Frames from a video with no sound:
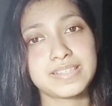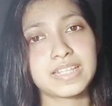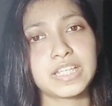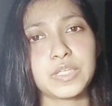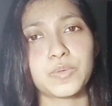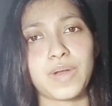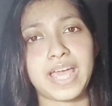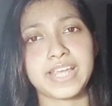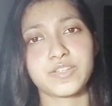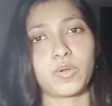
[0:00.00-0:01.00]
basically you
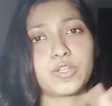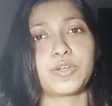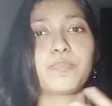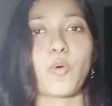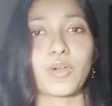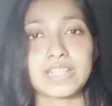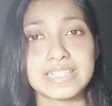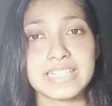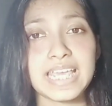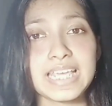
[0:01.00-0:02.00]
write all your
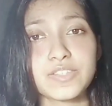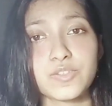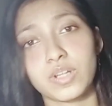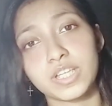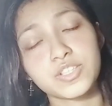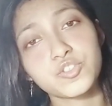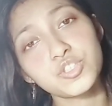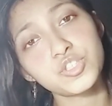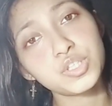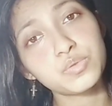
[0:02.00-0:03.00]
important dates or
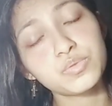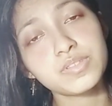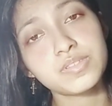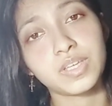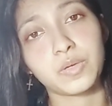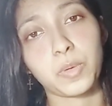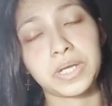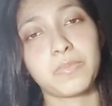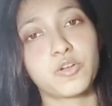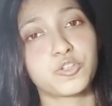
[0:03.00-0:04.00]
schedules. You can
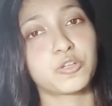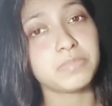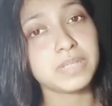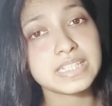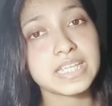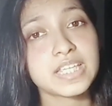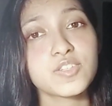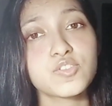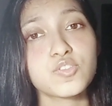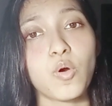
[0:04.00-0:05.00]
write about your
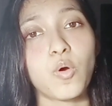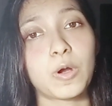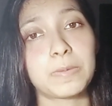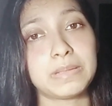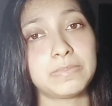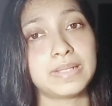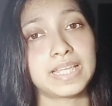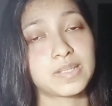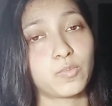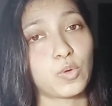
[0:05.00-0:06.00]
meetings or maybe
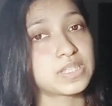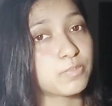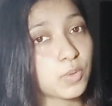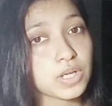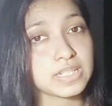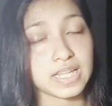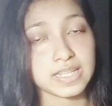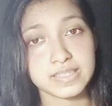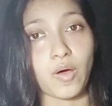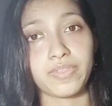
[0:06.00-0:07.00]
someone's birthday
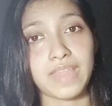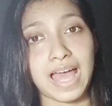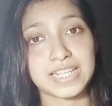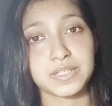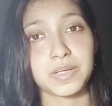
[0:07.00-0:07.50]
that's on that